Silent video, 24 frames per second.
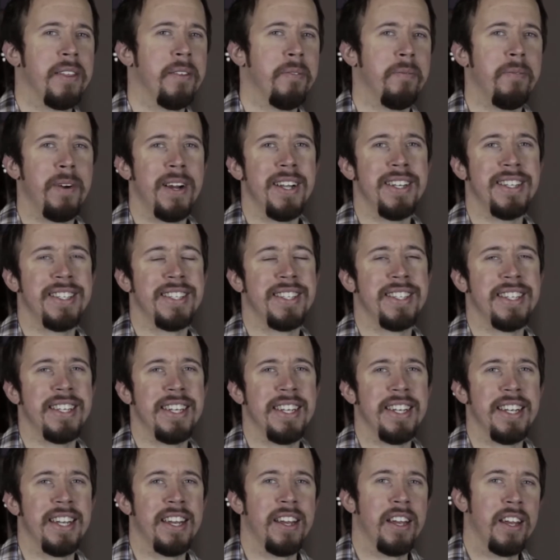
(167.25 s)
The Red
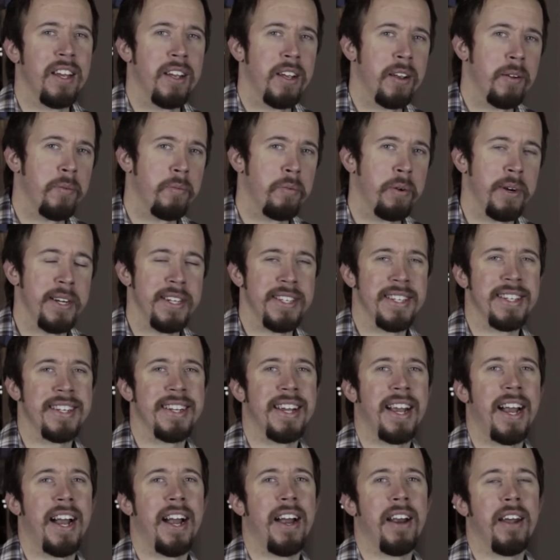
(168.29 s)
Sea, praising
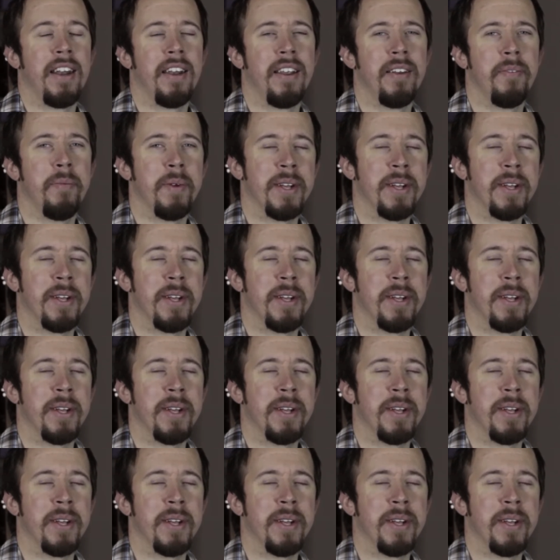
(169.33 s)
God